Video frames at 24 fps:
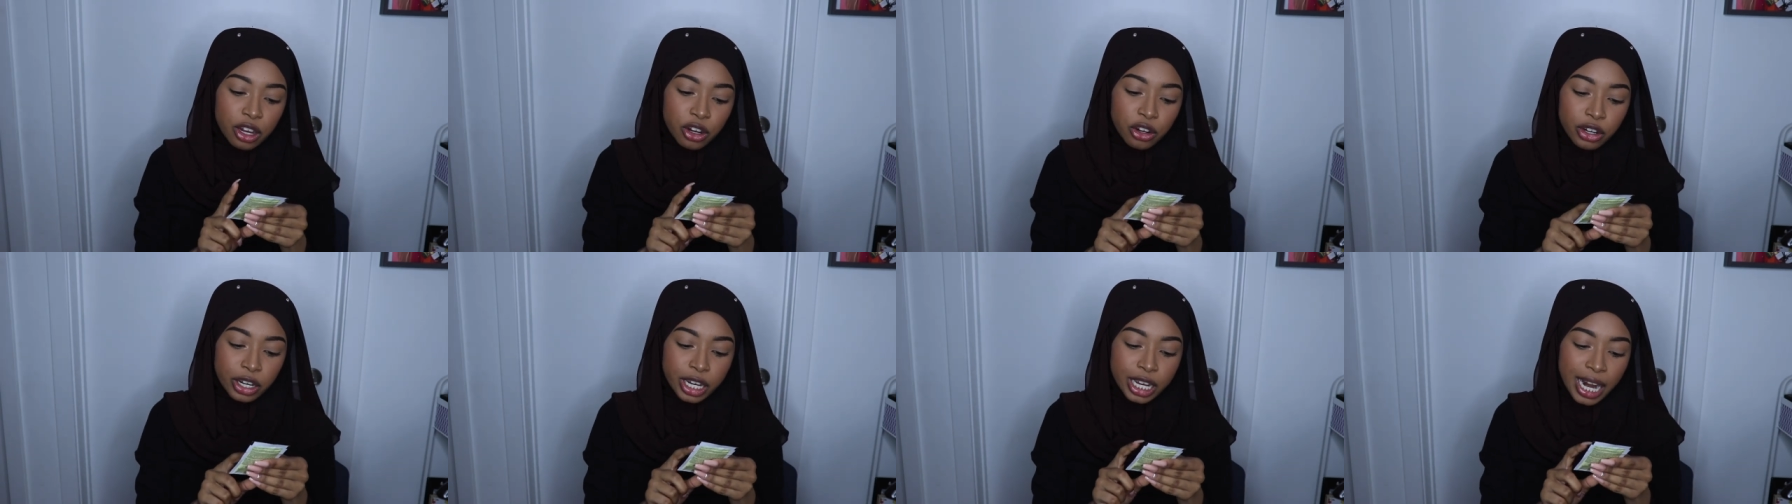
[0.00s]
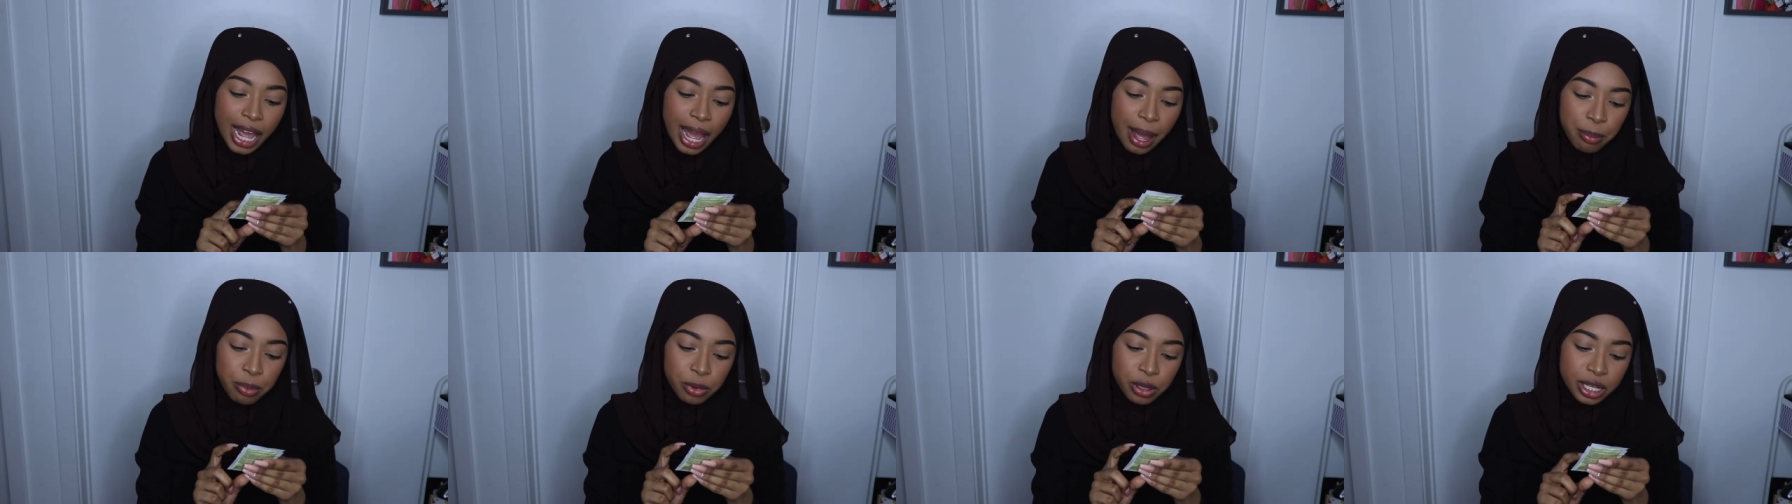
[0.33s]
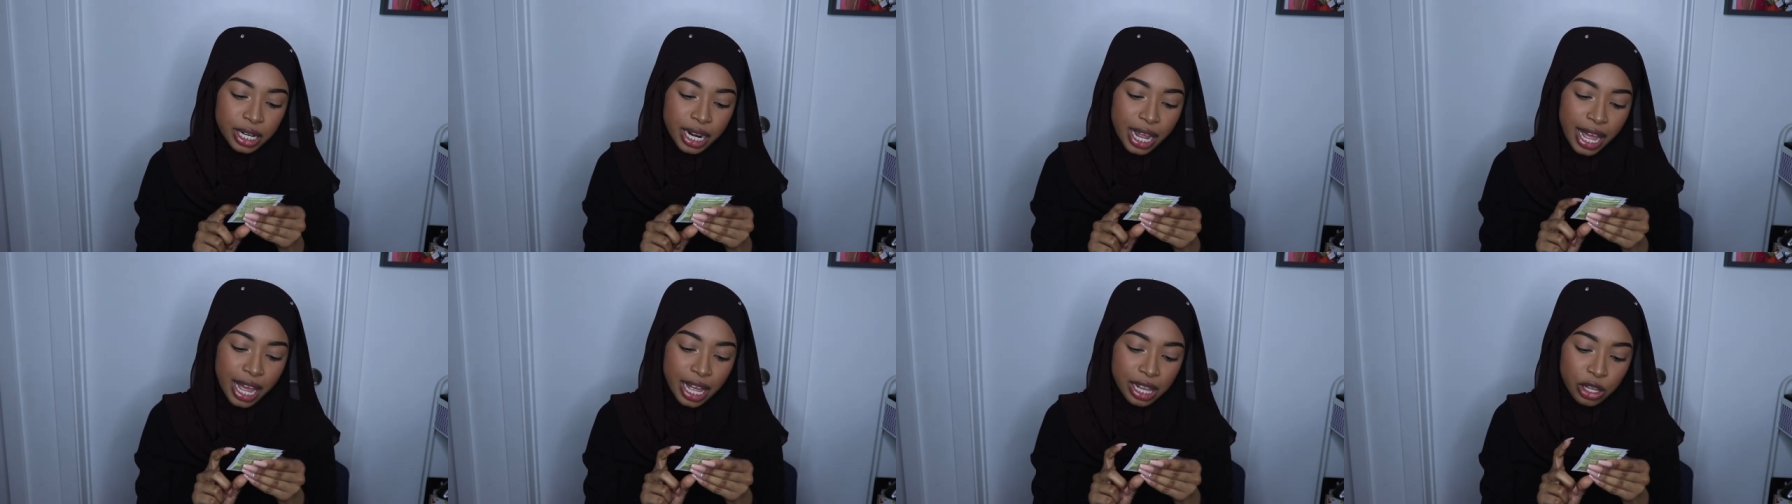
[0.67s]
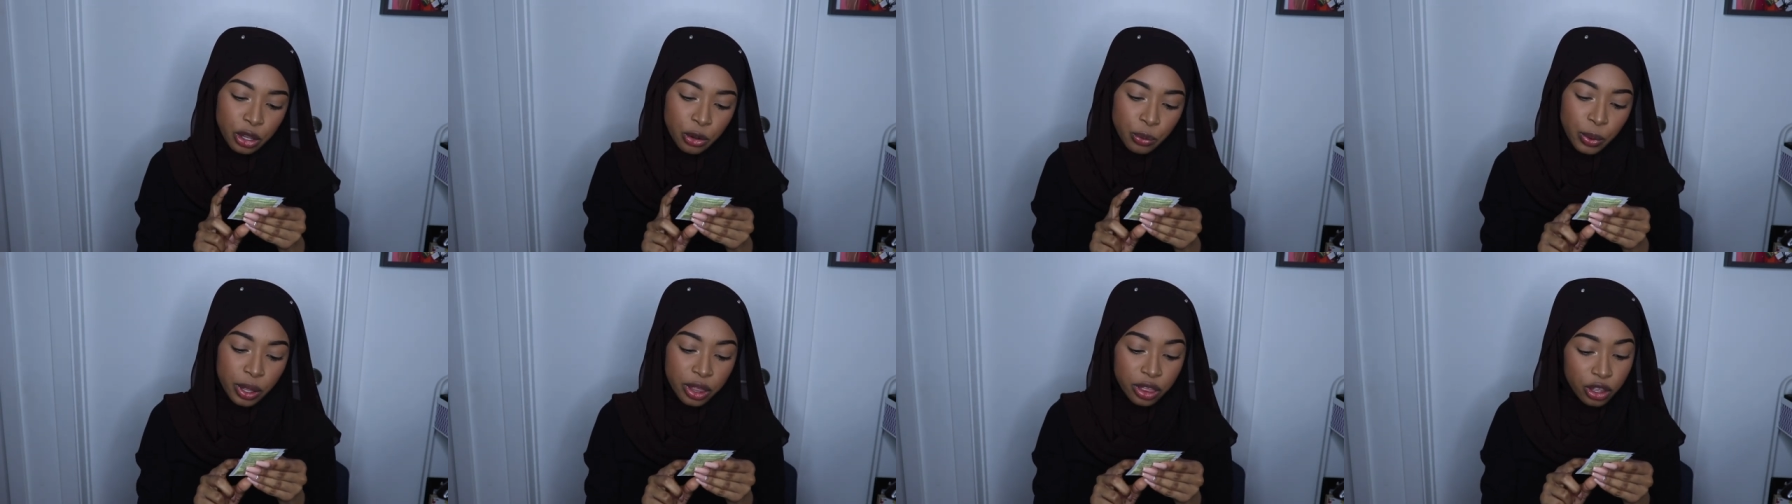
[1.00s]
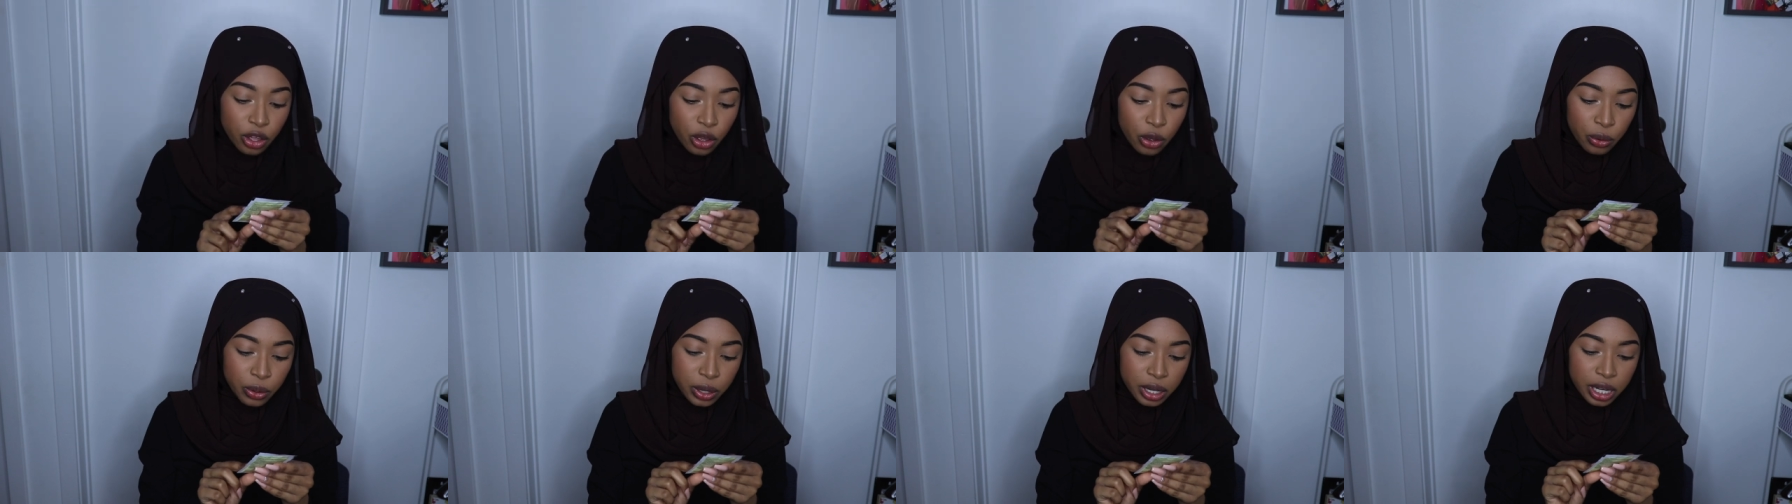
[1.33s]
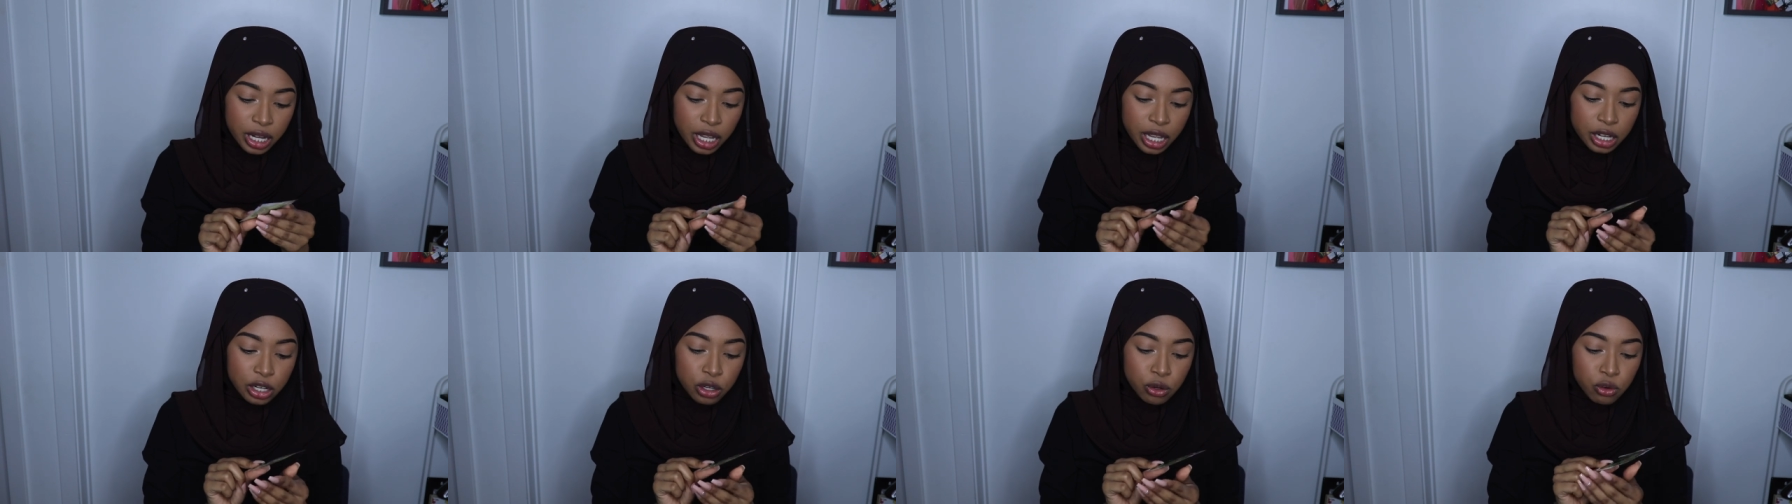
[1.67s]
Green Apple and Aloe with
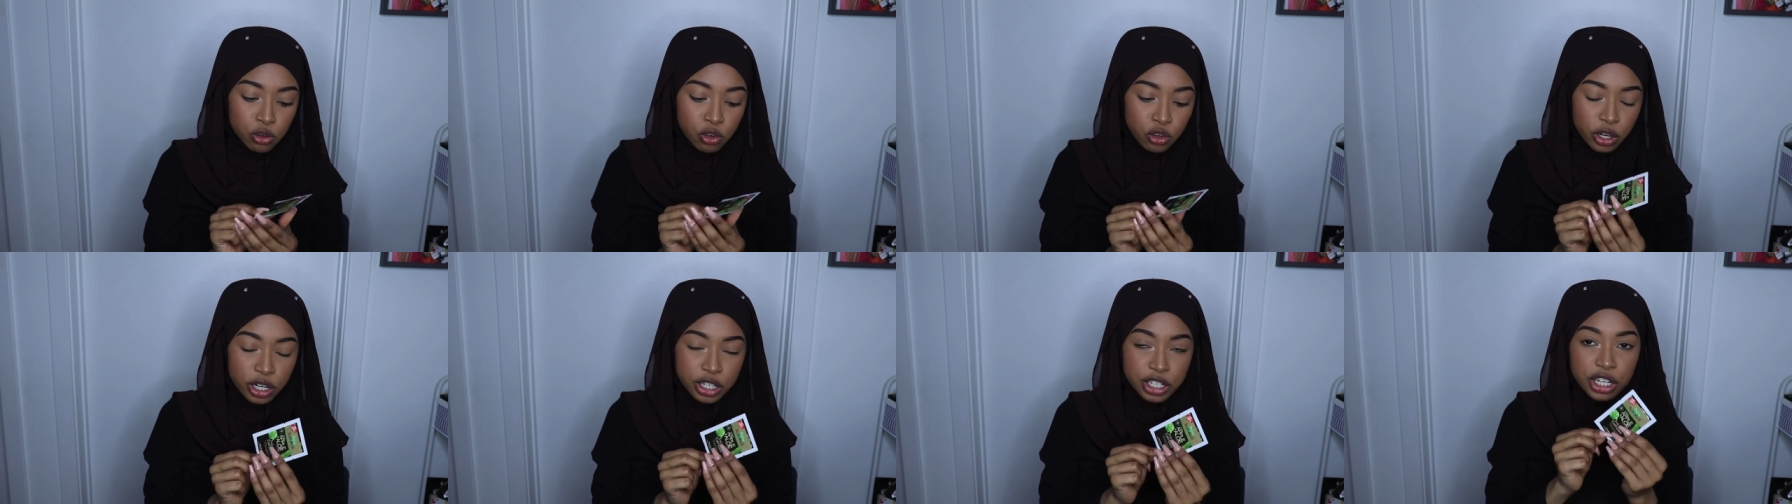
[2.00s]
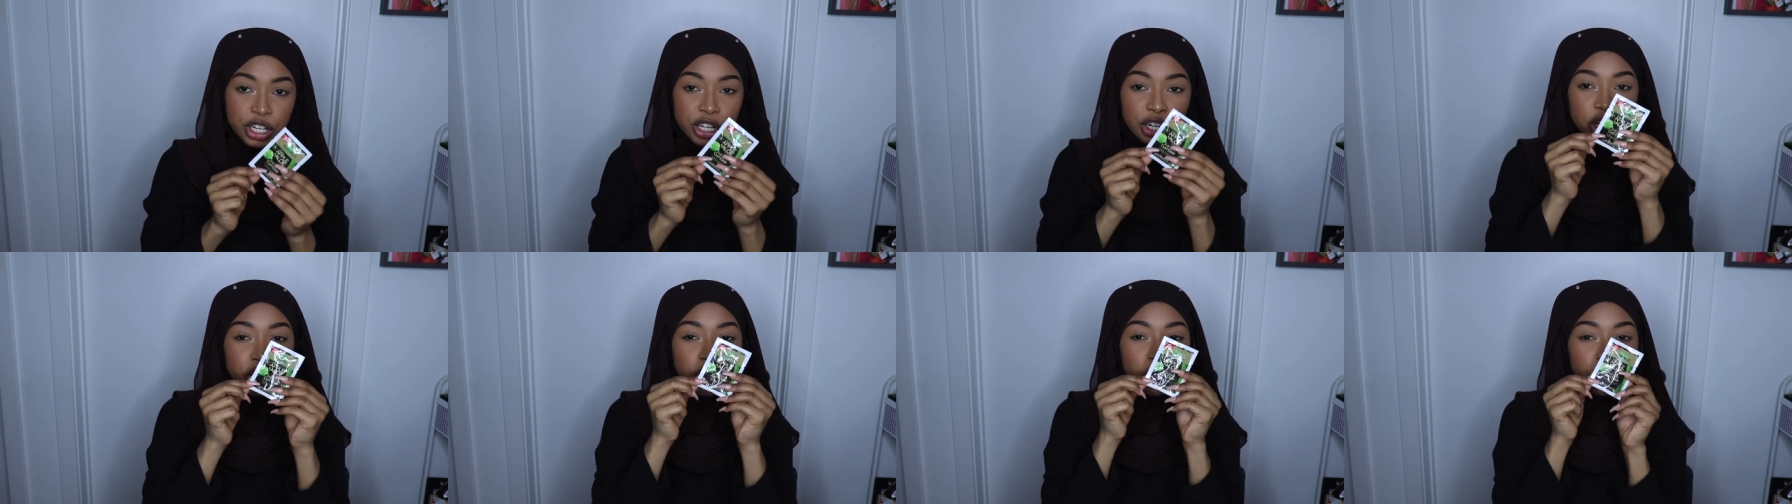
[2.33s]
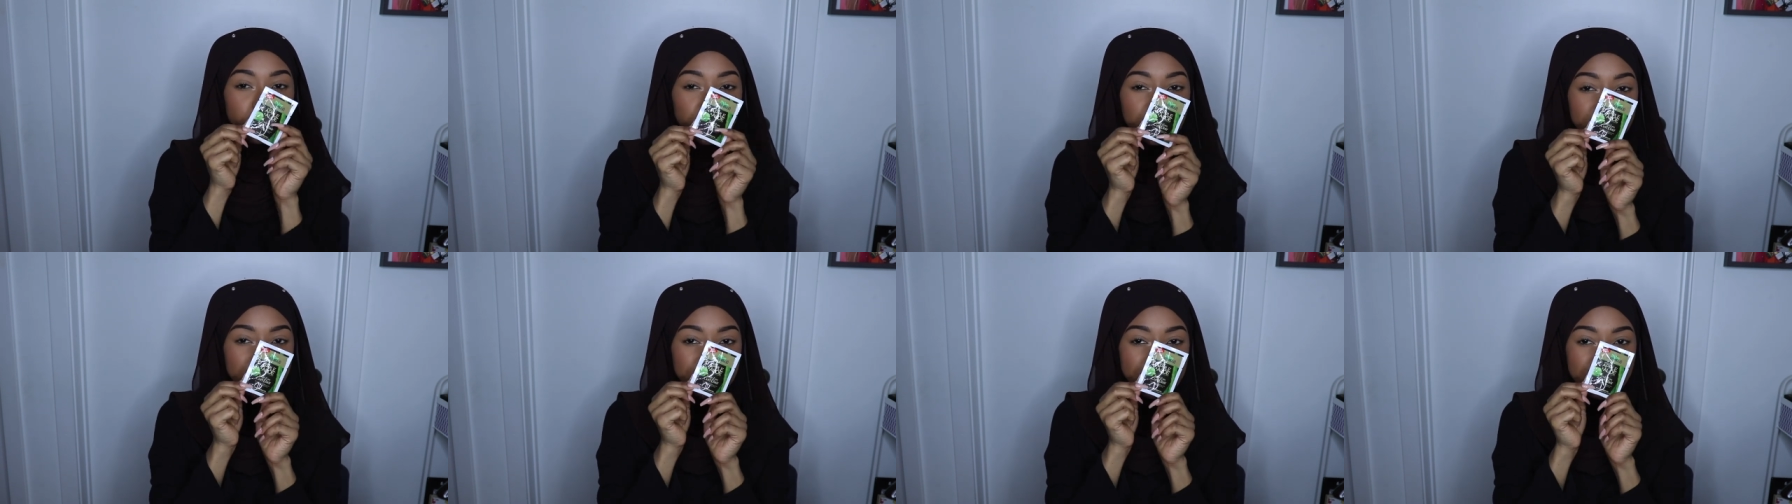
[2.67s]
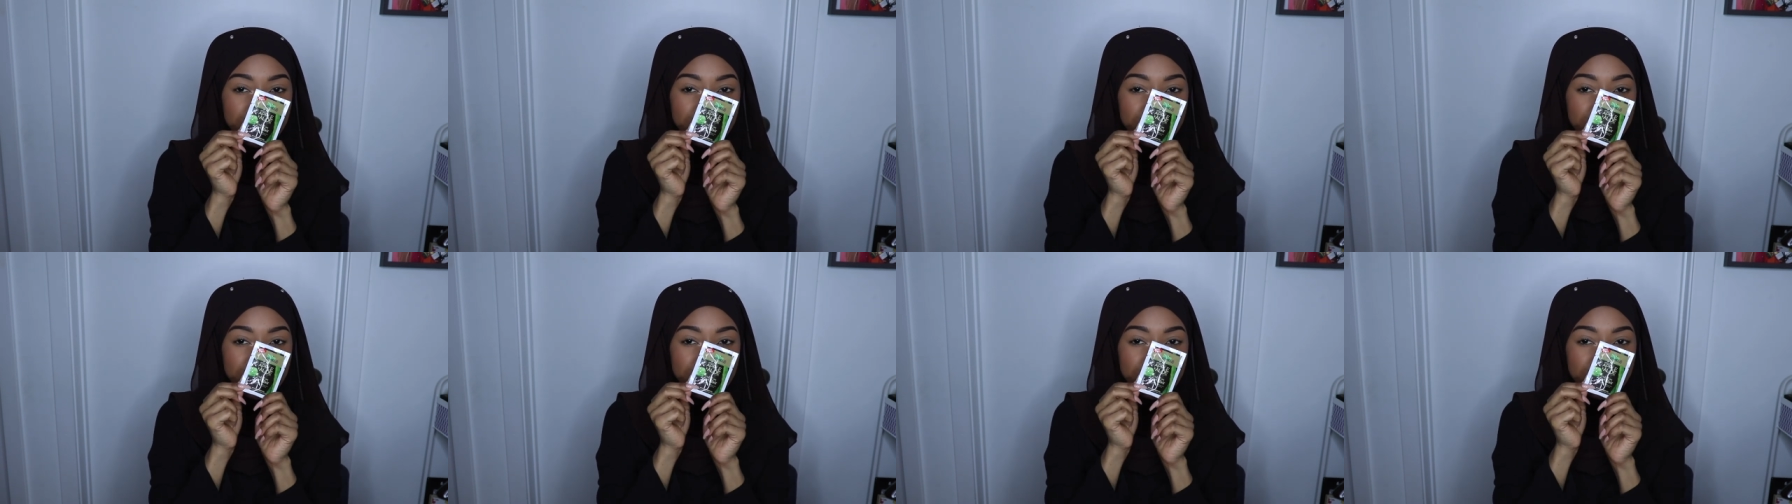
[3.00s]
Coconut Nutrition Curl